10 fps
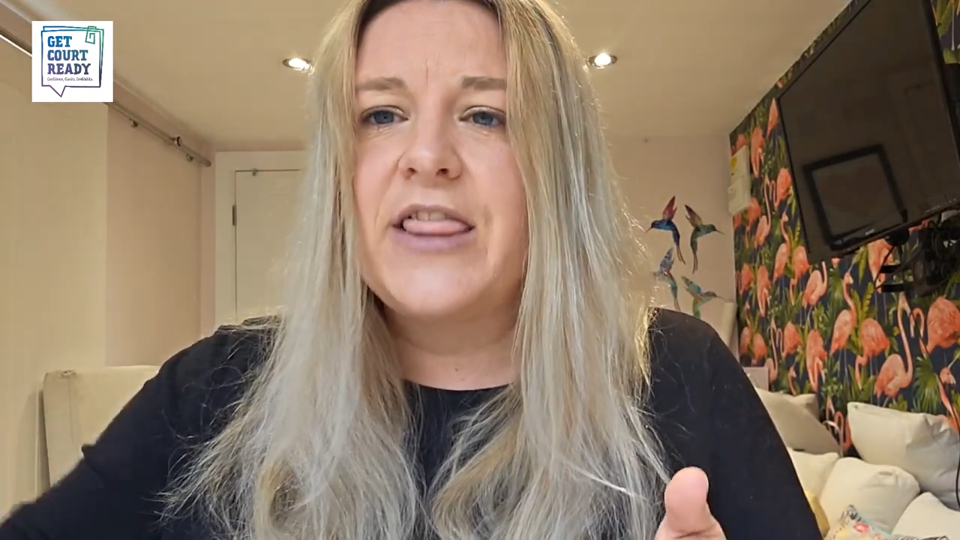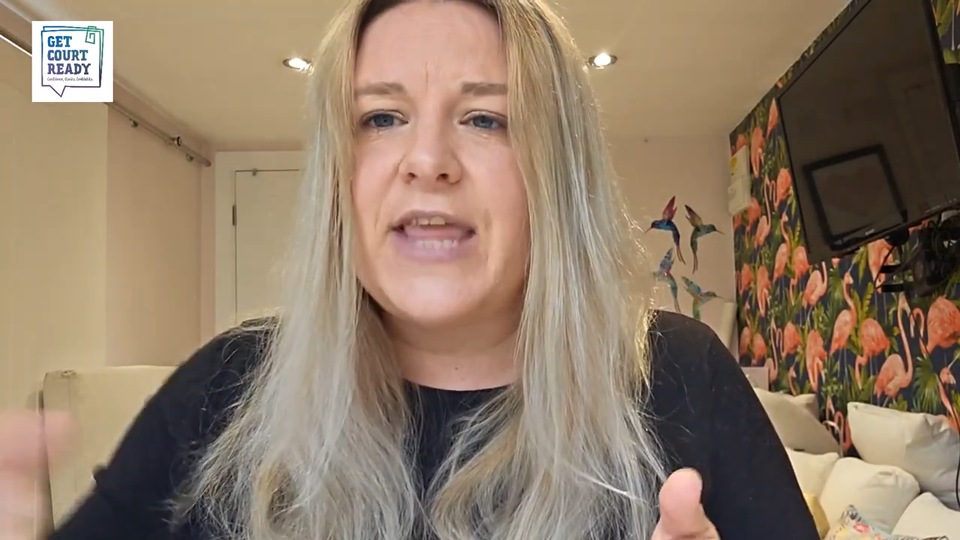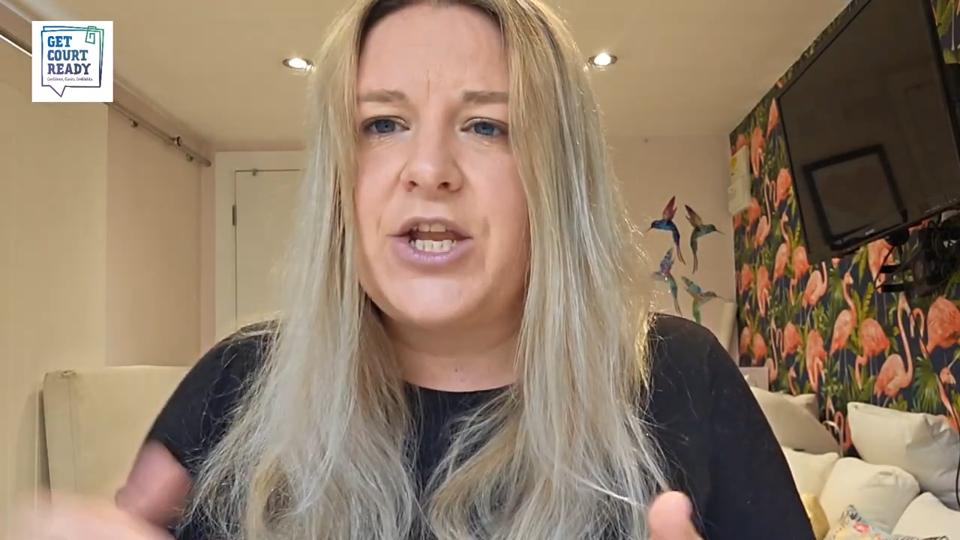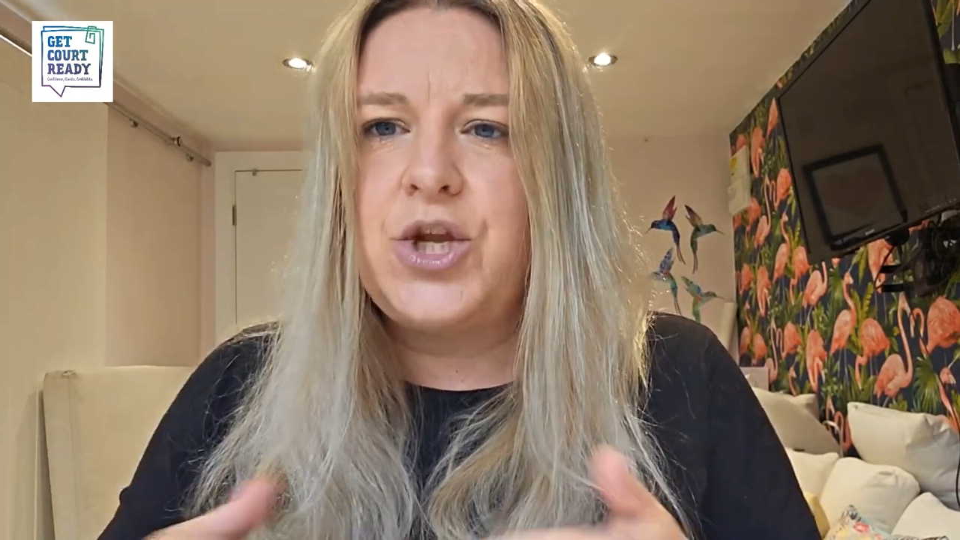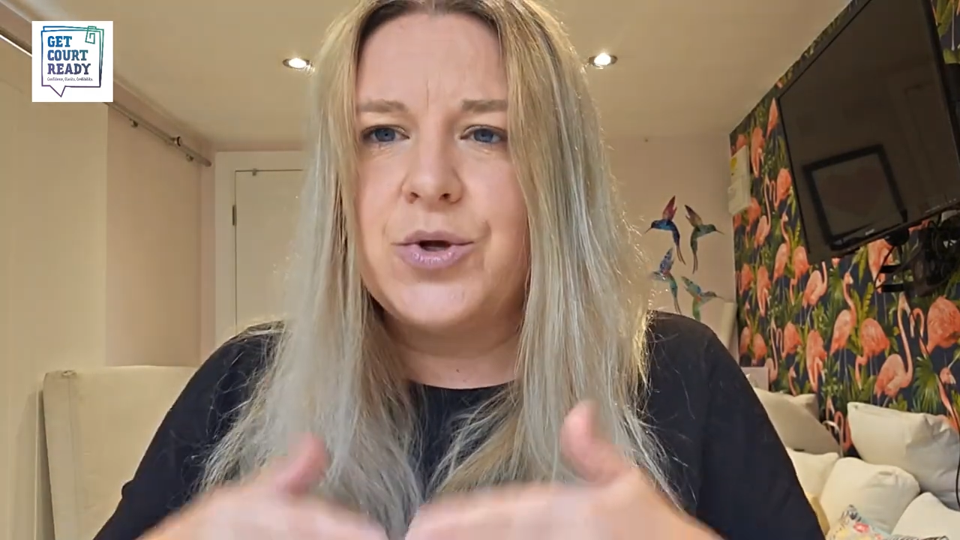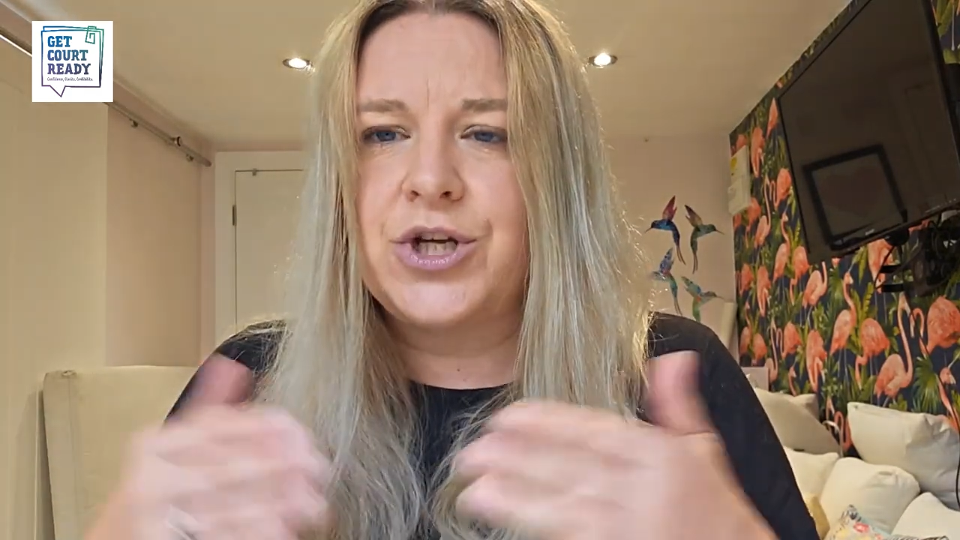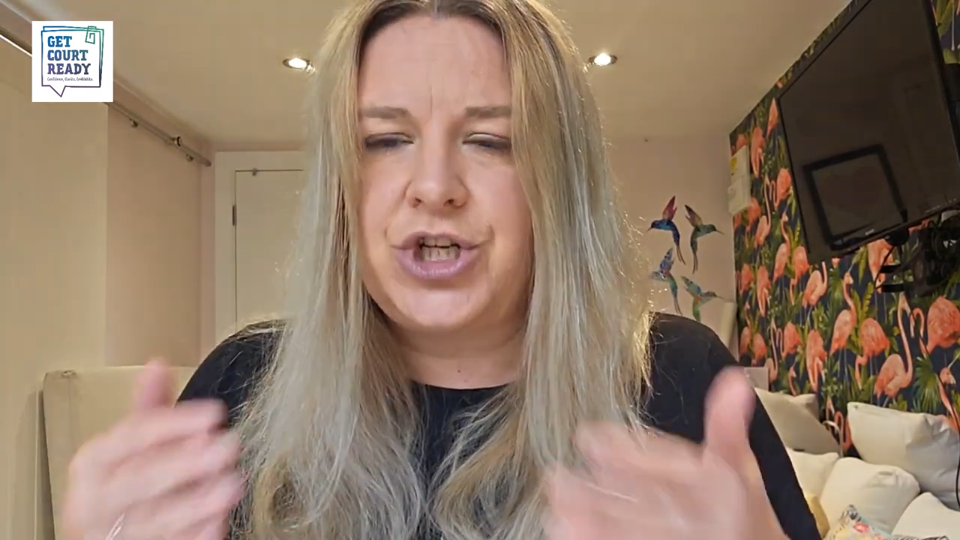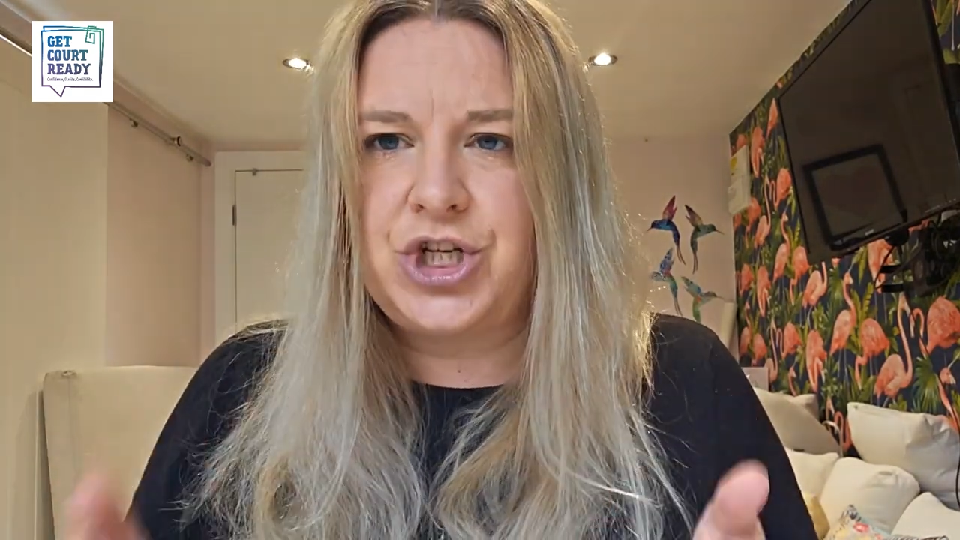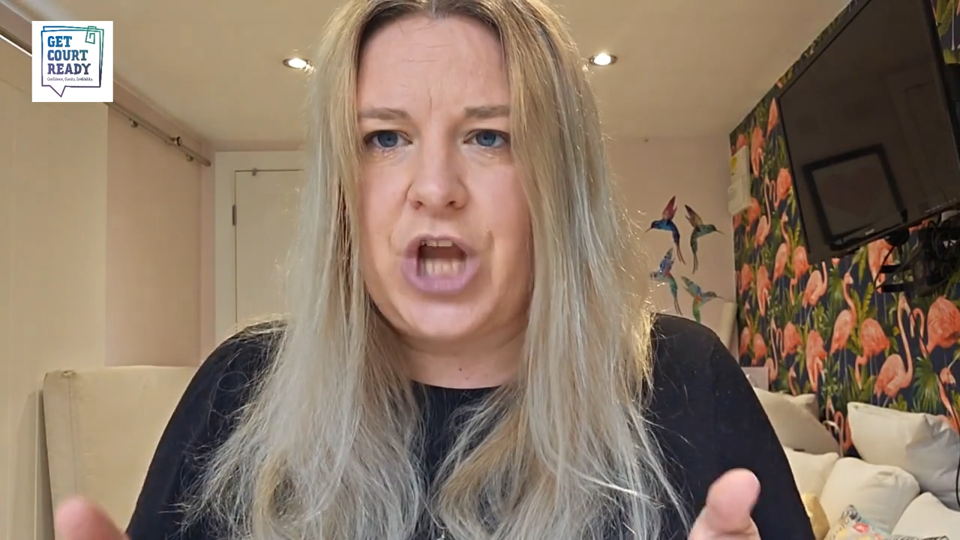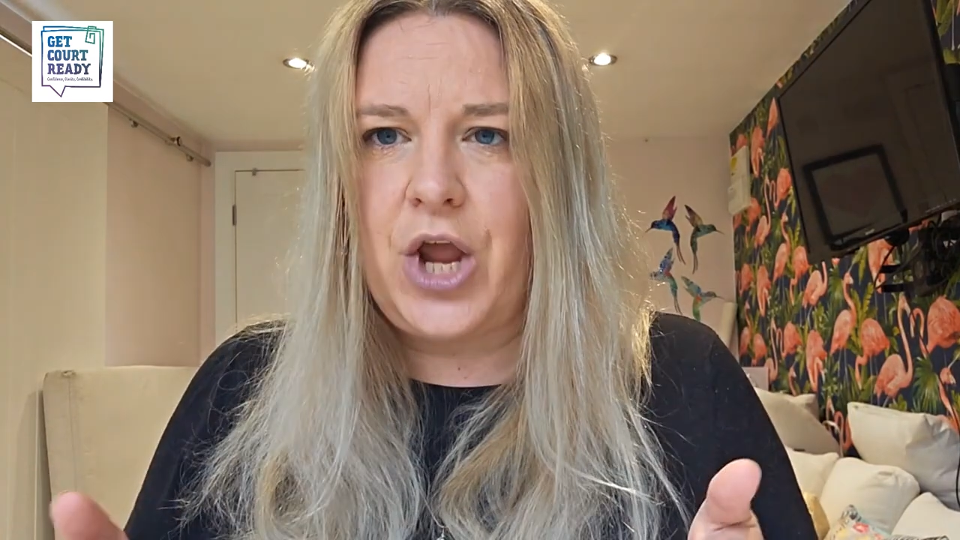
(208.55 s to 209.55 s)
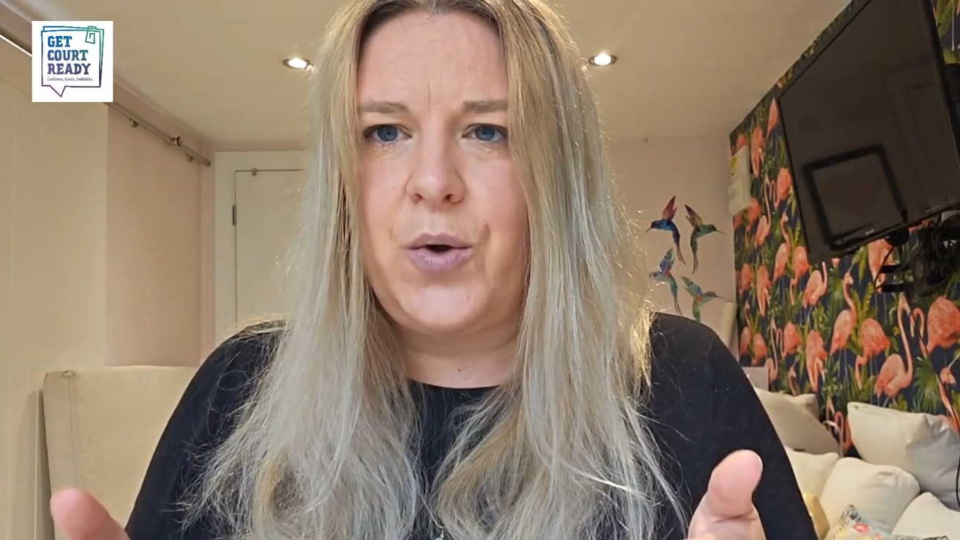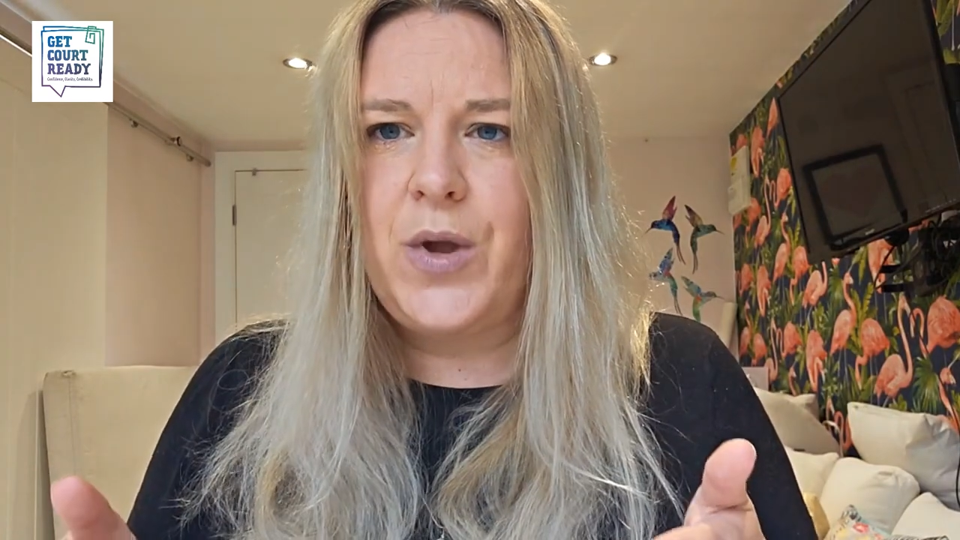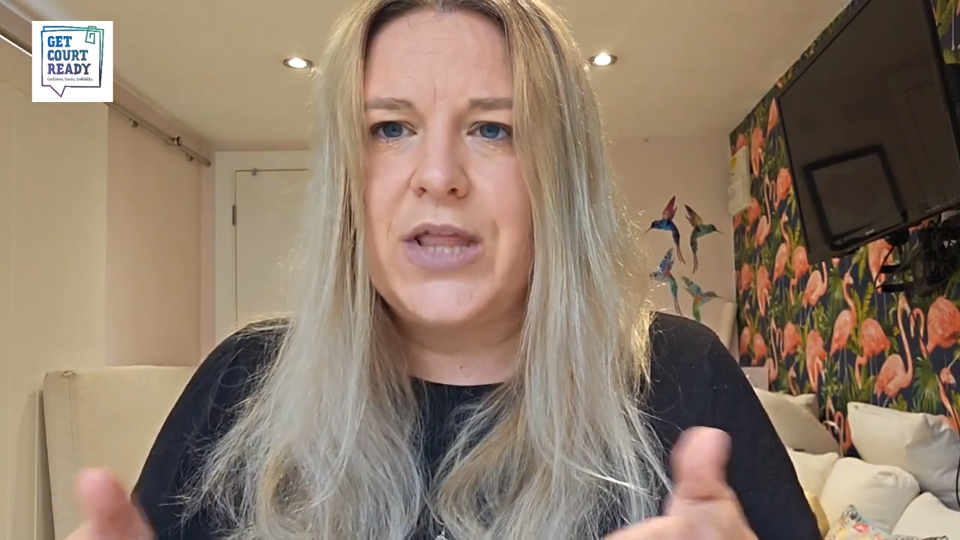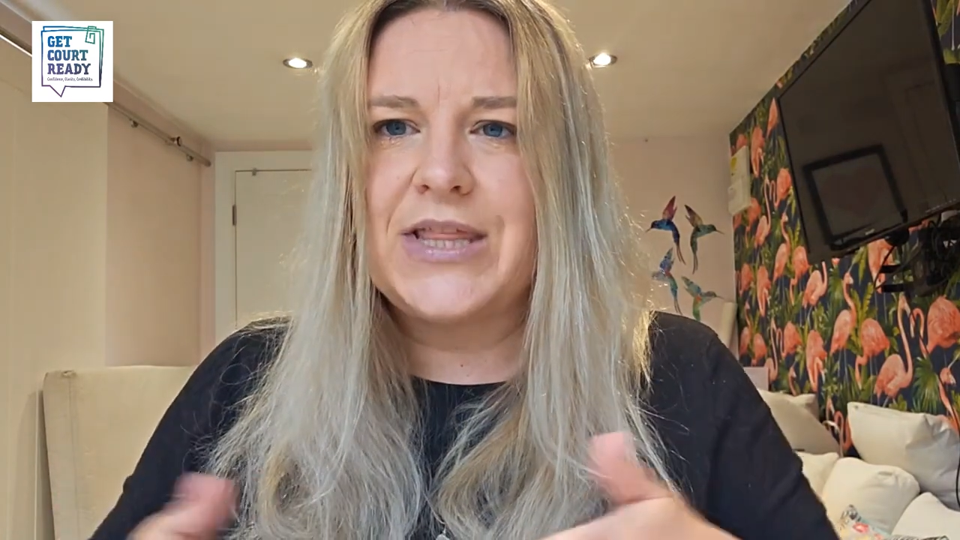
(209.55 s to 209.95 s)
then you can show